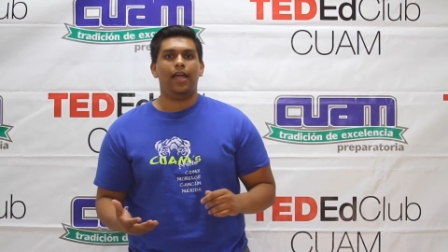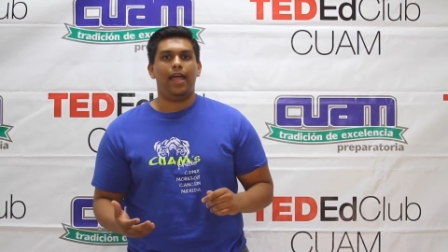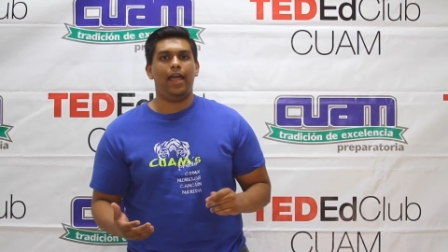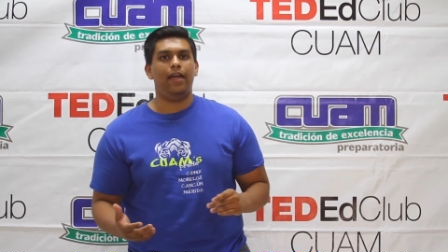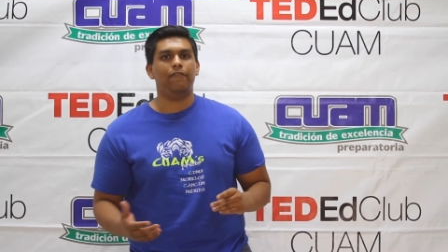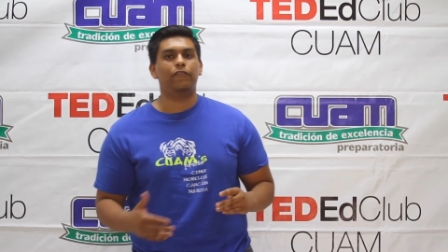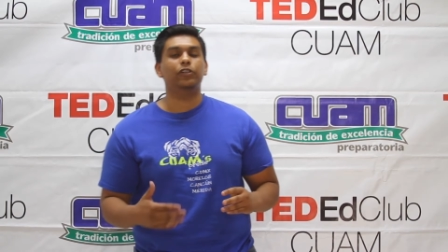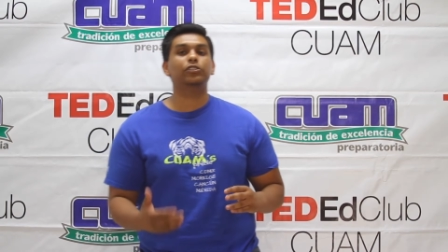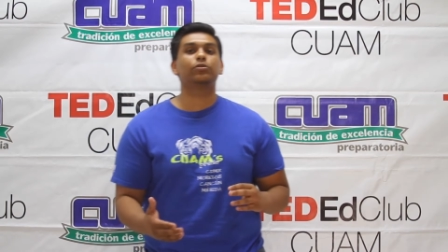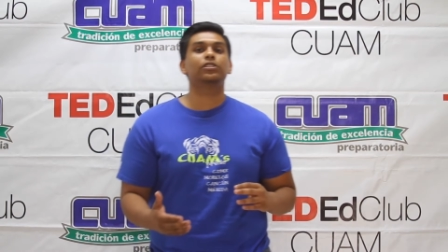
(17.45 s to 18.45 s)
And for
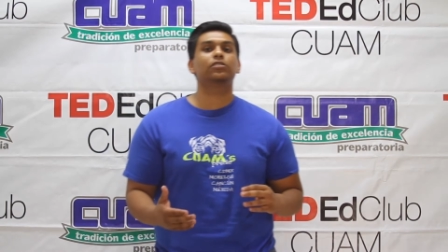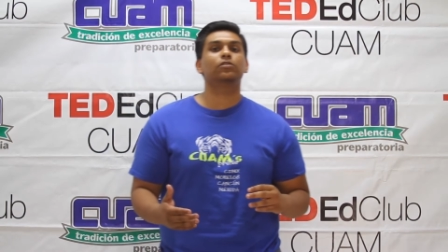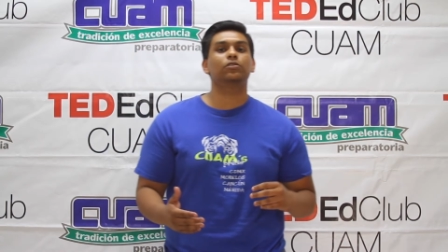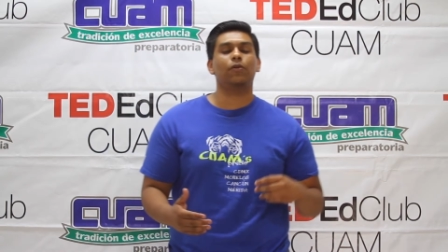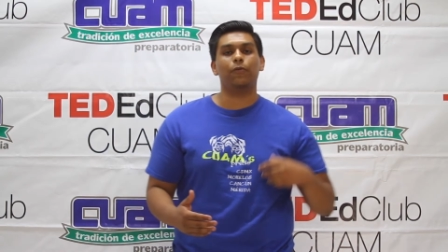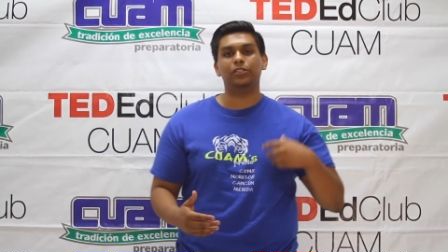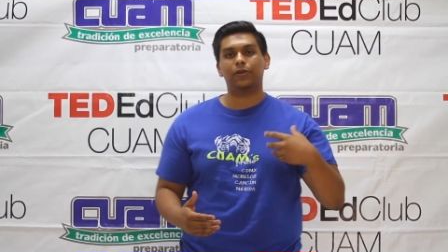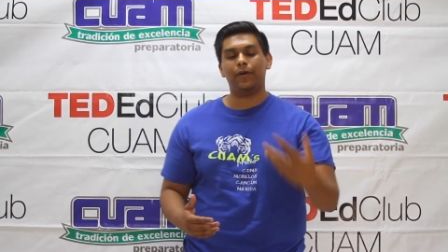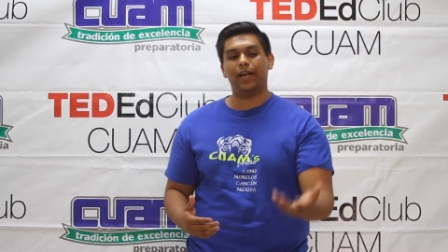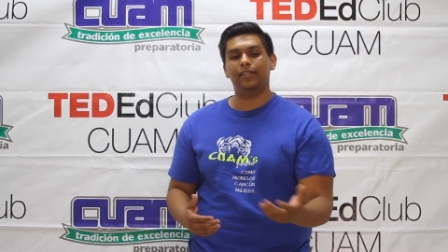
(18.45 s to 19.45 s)
this reason, we
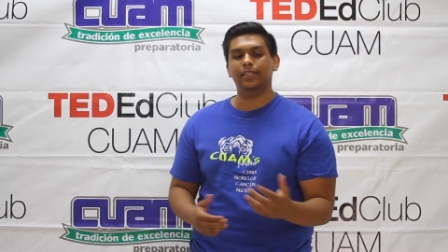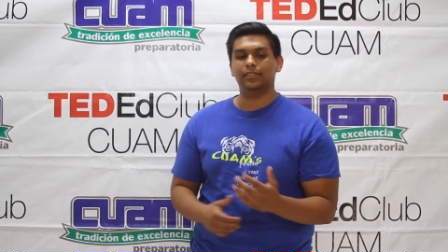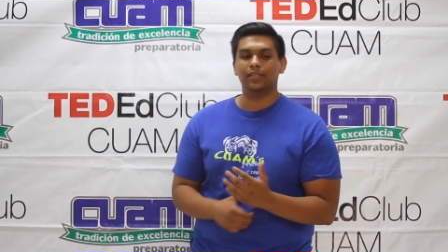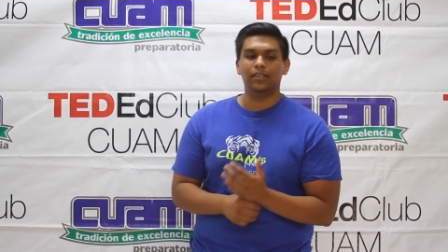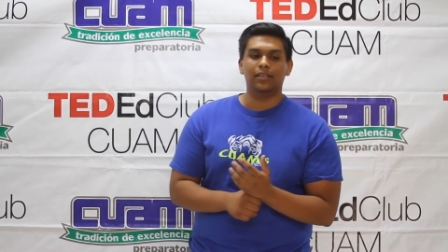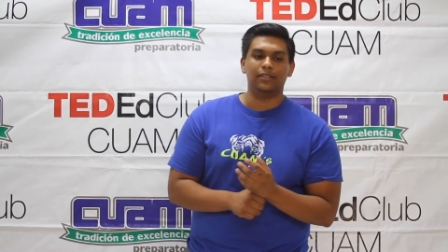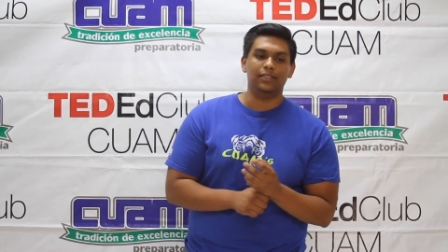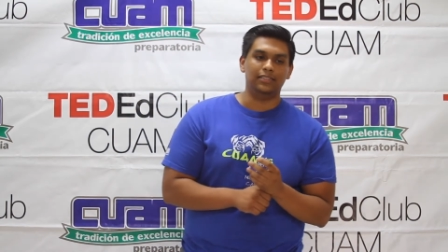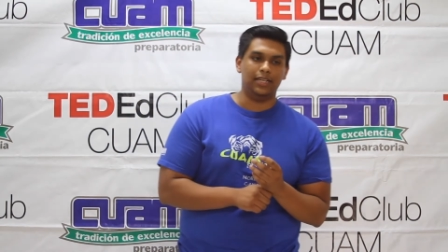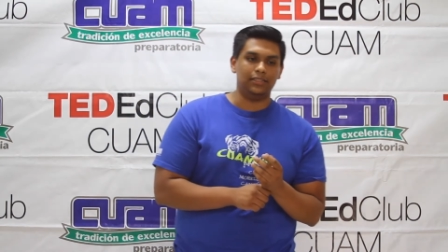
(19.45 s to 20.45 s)
create this,
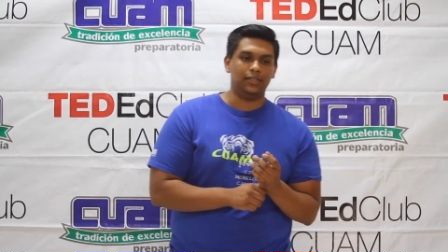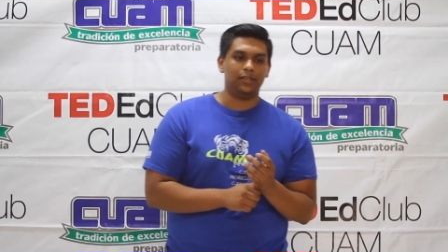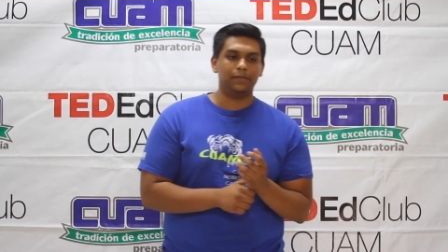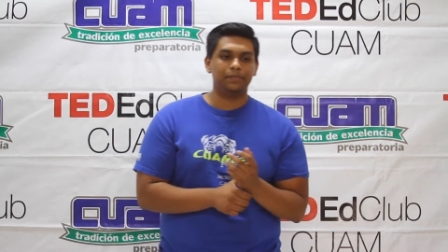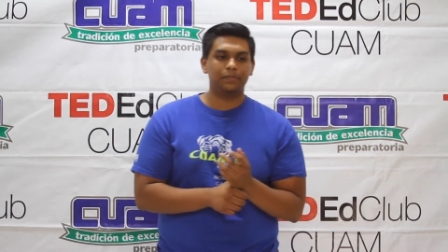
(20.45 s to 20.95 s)
this TED Talk.